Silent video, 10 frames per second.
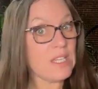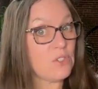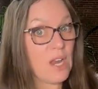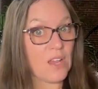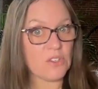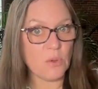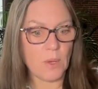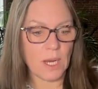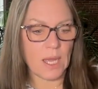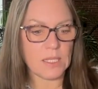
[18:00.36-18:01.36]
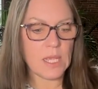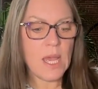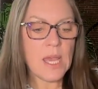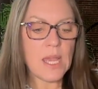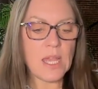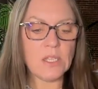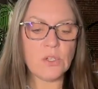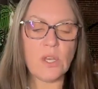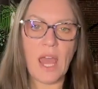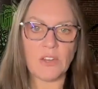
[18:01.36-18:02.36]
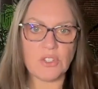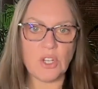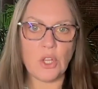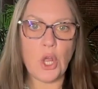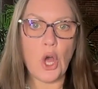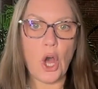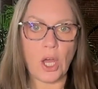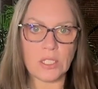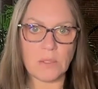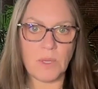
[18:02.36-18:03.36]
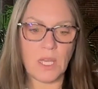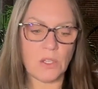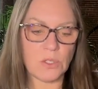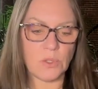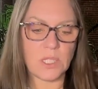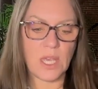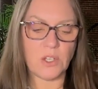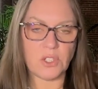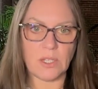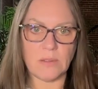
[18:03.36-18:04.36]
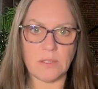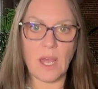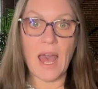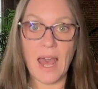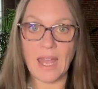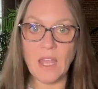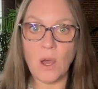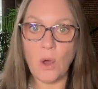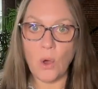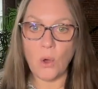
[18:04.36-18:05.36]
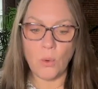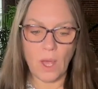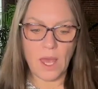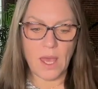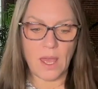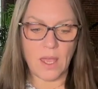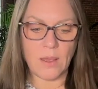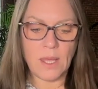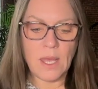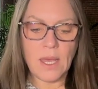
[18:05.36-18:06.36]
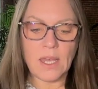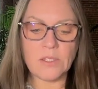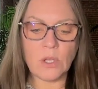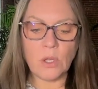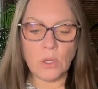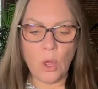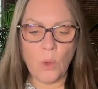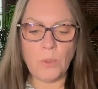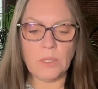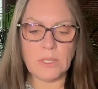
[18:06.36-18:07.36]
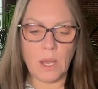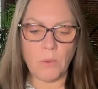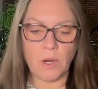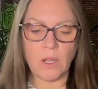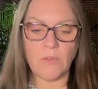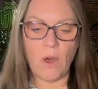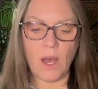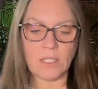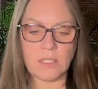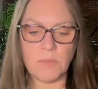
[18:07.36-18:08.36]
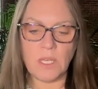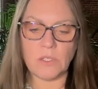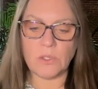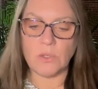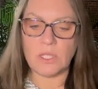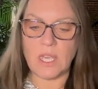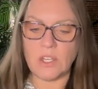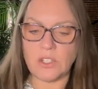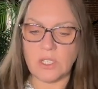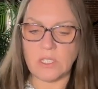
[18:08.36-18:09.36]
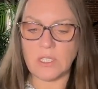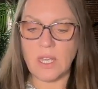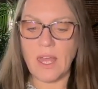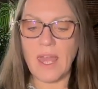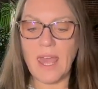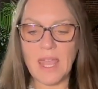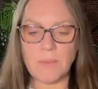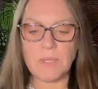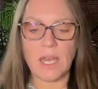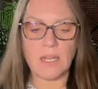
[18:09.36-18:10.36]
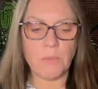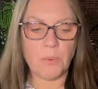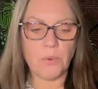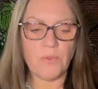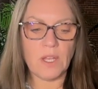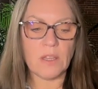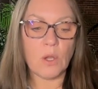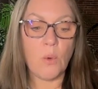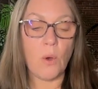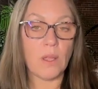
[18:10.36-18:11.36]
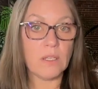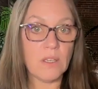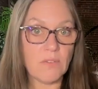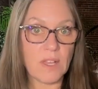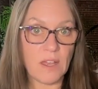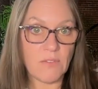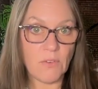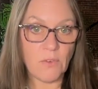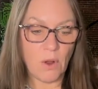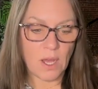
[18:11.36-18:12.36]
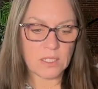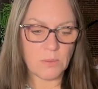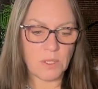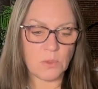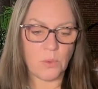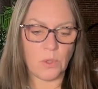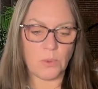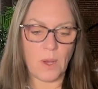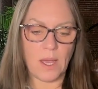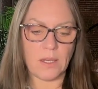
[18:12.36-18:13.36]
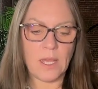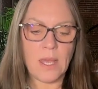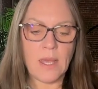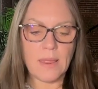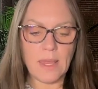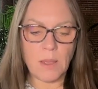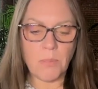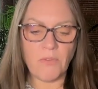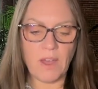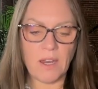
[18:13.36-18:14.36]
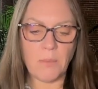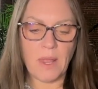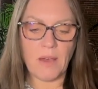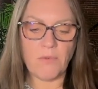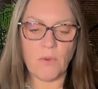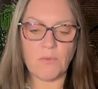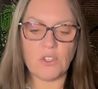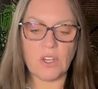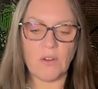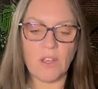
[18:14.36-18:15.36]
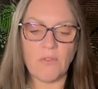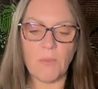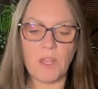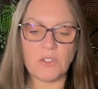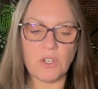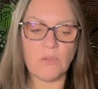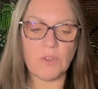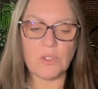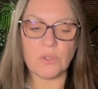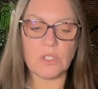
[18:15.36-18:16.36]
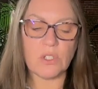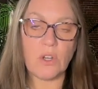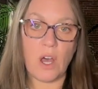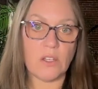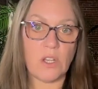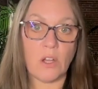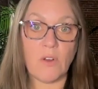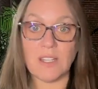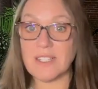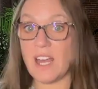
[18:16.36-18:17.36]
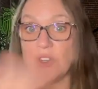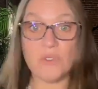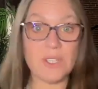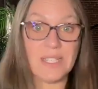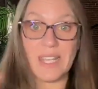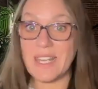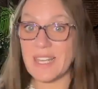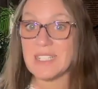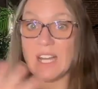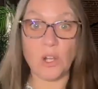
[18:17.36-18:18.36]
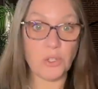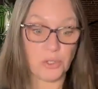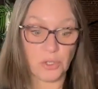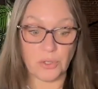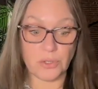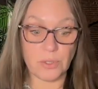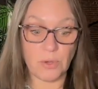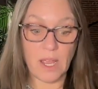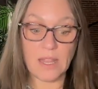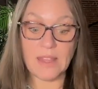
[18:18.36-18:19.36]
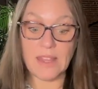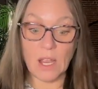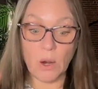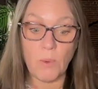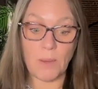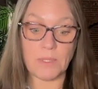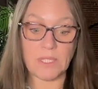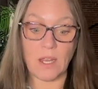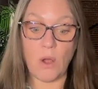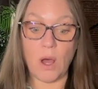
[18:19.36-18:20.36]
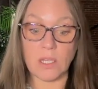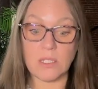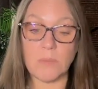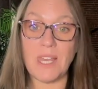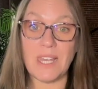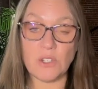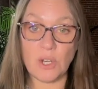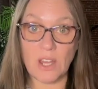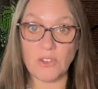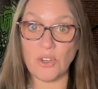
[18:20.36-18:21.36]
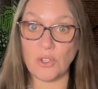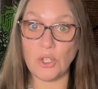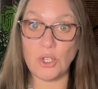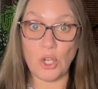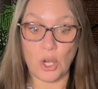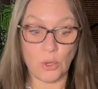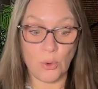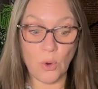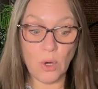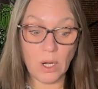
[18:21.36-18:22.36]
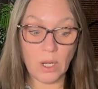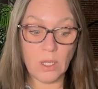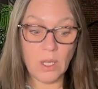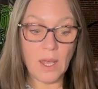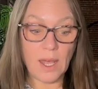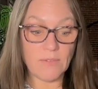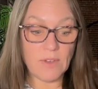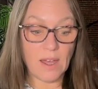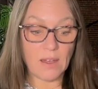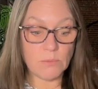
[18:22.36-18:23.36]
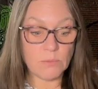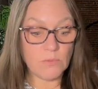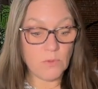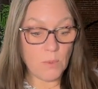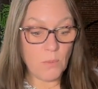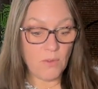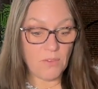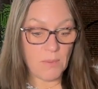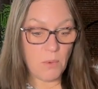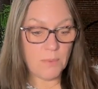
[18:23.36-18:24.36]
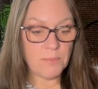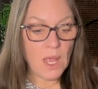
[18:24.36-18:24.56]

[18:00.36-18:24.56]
an international one, guys. International Ostomy Association. IOA. It's a global network of ostomy associations aimed at improving the quality of life for ostomates worldwide. They provide a platform for sharing information and resources across countries and cultures. All right. Their website, ostomyinternational.org. I've got four more, five more.